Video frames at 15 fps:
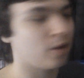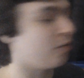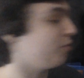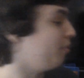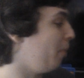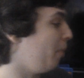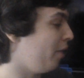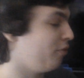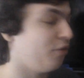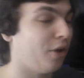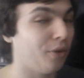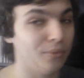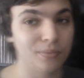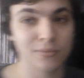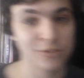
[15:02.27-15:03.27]
well for my
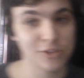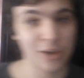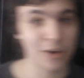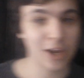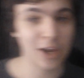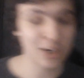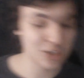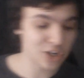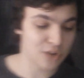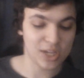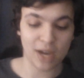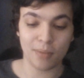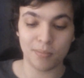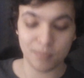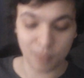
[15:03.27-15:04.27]
phone. So that shows
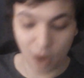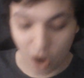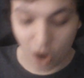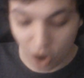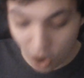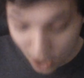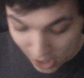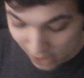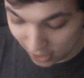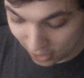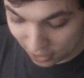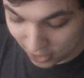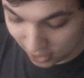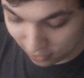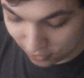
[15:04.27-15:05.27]
how highly I
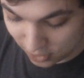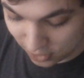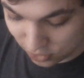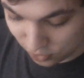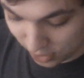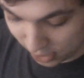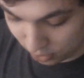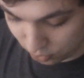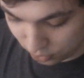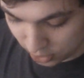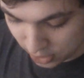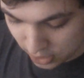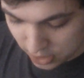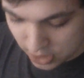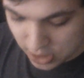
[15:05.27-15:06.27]
think of this record.
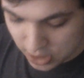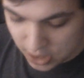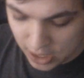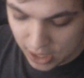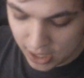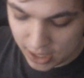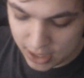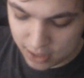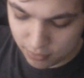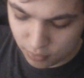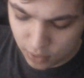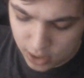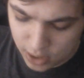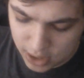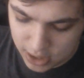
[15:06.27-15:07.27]
And it
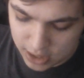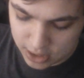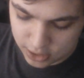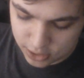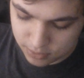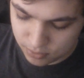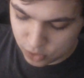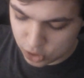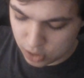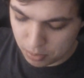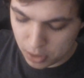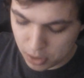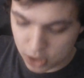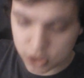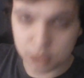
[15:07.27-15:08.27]
really is just a
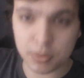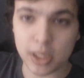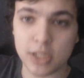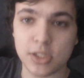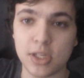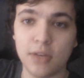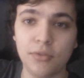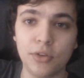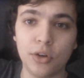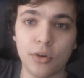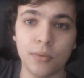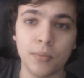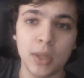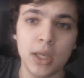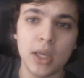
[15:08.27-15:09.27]
masterpiece. And if
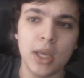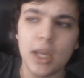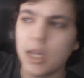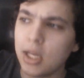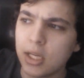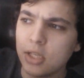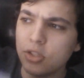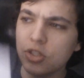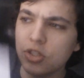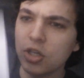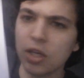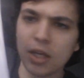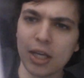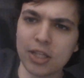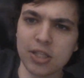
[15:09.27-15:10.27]
you're
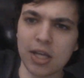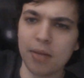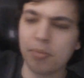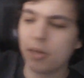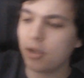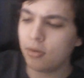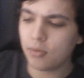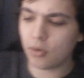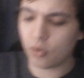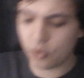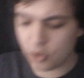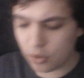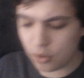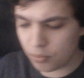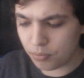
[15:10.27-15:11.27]
into Led Zeppelin, or
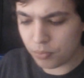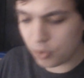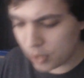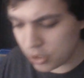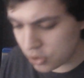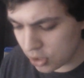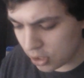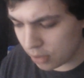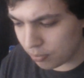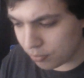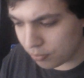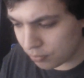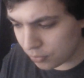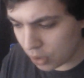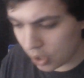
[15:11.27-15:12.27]
you're into
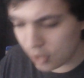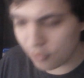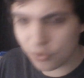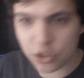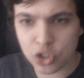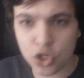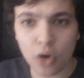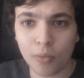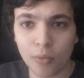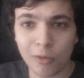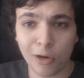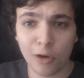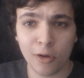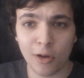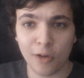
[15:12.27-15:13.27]
kind of the
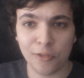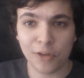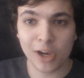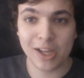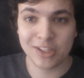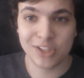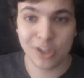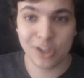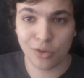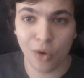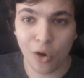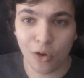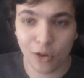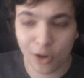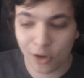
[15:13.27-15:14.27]
genre of classic
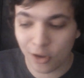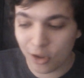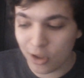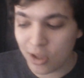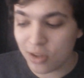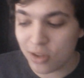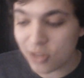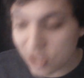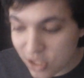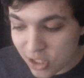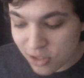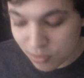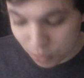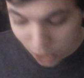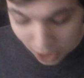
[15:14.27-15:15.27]
rock, this
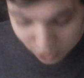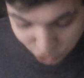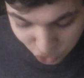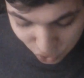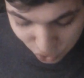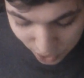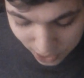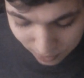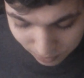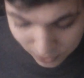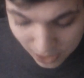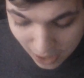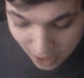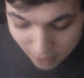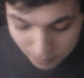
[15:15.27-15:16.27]
is country,
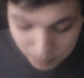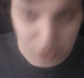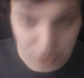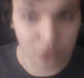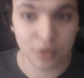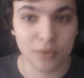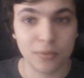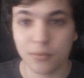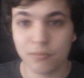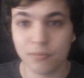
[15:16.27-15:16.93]
yeah, but